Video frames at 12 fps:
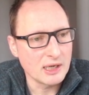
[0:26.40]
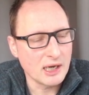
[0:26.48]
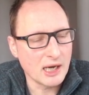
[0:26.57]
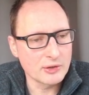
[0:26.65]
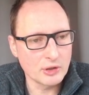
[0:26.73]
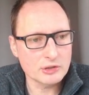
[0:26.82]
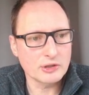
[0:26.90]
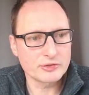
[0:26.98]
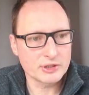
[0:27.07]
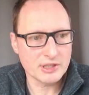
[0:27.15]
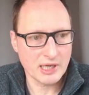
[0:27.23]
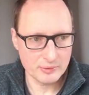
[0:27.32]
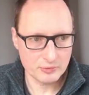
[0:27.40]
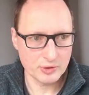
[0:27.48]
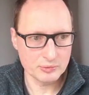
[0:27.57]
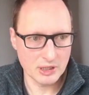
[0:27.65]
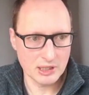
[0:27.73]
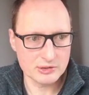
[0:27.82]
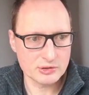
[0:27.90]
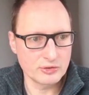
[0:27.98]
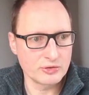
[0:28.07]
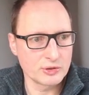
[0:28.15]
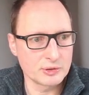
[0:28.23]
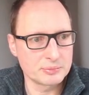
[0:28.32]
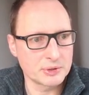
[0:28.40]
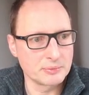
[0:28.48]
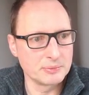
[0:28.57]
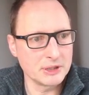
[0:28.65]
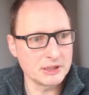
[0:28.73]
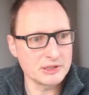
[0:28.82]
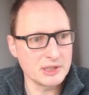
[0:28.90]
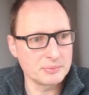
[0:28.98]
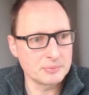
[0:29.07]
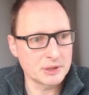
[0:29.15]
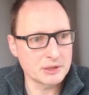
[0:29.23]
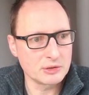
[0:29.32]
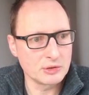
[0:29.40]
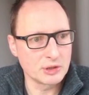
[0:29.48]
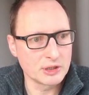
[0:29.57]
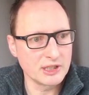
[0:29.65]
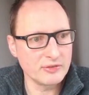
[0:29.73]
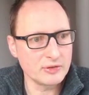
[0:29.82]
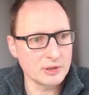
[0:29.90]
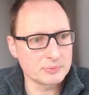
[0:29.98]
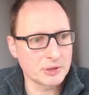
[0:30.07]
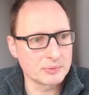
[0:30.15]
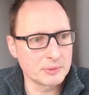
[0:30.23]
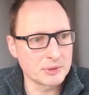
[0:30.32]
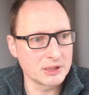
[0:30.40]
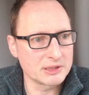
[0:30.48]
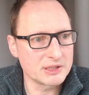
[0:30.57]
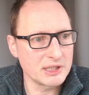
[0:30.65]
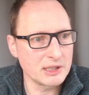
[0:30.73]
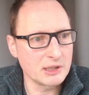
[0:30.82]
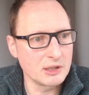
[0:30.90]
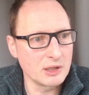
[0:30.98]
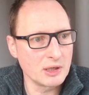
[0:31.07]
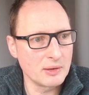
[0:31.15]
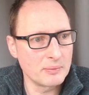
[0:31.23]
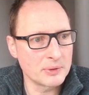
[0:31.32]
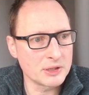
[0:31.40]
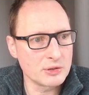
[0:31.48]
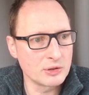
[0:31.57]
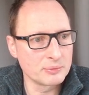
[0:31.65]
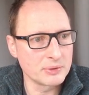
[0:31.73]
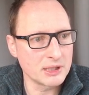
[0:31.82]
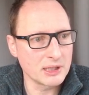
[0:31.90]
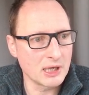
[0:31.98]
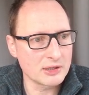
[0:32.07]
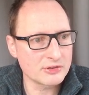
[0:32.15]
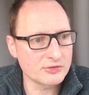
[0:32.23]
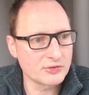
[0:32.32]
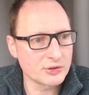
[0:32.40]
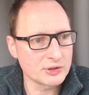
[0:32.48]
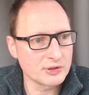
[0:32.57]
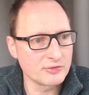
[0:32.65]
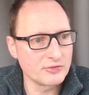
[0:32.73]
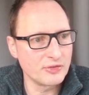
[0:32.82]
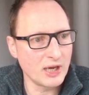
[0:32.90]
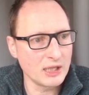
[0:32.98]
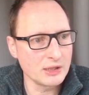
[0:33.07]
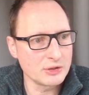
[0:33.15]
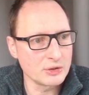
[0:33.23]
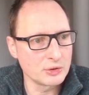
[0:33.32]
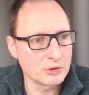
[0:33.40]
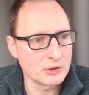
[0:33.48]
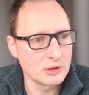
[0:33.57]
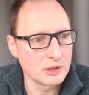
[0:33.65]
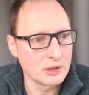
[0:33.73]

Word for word: are not of the type where we ask you for a probability, but you're given a probability, but you're being asked for the value